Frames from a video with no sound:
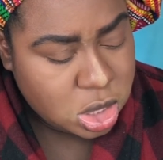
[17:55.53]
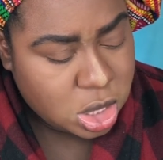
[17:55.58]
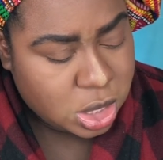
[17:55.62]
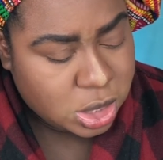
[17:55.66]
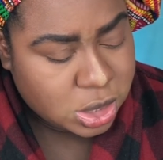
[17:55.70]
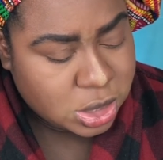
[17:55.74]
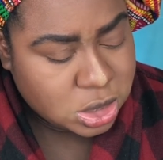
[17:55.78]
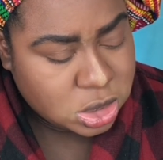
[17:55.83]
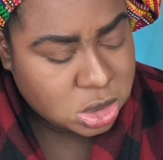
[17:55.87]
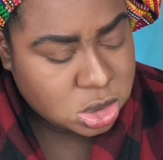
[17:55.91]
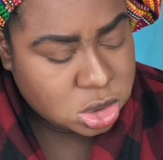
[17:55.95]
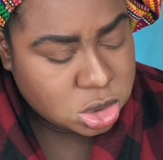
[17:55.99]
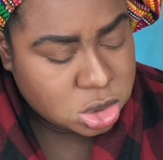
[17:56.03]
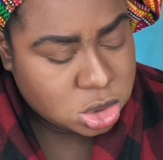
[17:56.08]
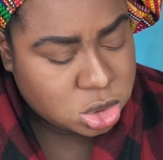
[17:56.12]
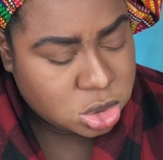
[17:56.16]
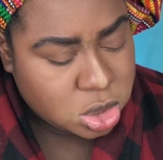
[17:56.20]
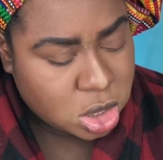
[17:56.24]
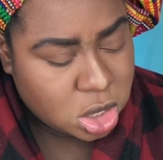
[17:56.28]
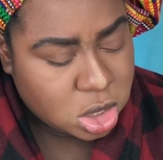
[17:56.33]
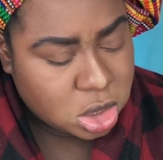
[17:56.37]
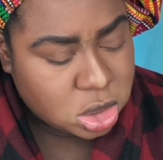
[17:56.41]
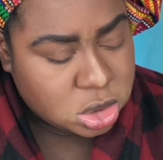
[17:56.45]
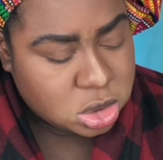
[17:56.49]
I guess
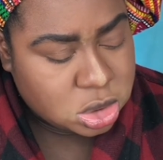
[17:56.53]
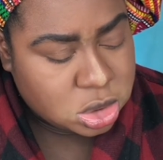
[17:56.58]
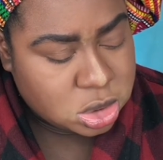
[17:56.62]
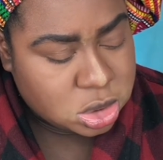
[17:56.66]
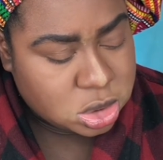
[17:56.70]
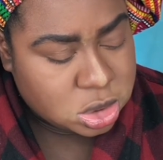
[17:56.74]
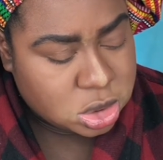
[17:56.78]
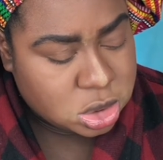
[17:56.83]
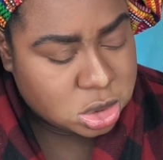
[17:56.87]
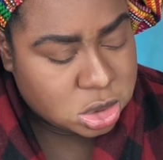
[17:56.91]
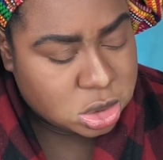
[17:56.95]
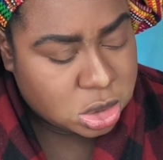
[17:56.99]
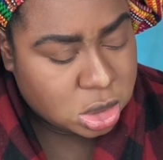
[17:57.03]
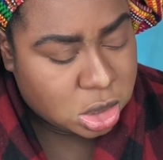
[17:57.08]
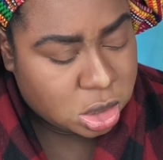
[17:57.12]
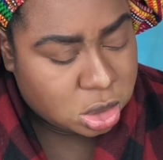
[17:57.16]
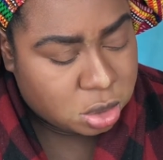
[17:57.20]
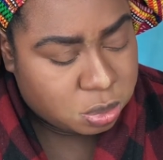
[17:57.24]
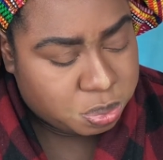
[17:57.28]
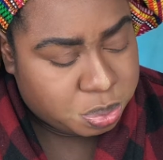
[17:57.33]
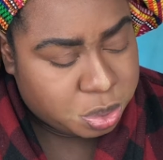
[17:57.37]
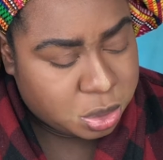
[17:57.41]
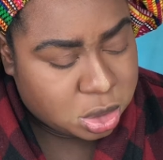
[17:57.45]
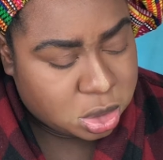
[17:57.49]
astrology is this
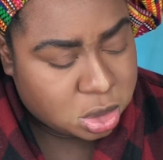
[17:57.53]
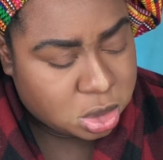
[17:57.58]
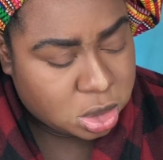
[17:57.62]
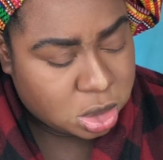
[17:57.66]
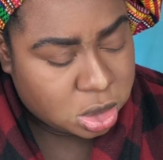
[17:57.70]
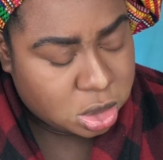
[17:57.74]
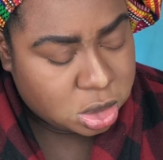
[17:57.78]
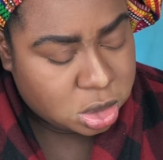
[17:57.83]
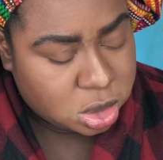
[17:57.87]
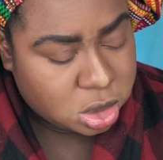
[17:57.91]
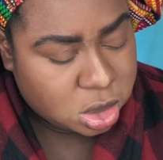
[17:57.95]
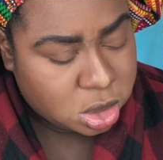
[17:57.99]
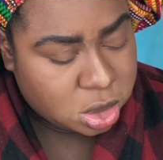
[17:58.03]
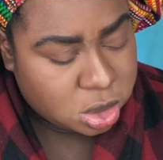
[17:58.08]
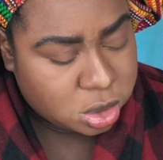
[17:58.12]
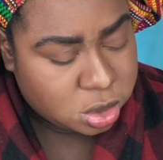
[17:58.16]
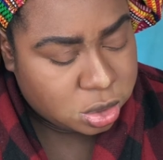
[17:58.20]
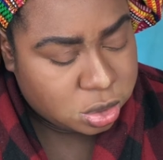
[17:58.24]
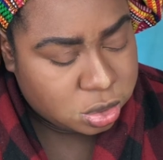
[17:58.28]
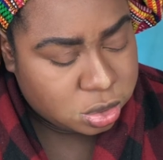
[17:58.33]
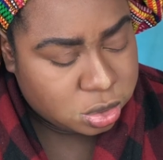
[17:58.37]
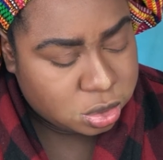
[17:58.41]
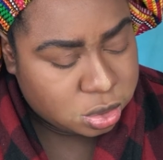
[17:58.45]
like big thing now.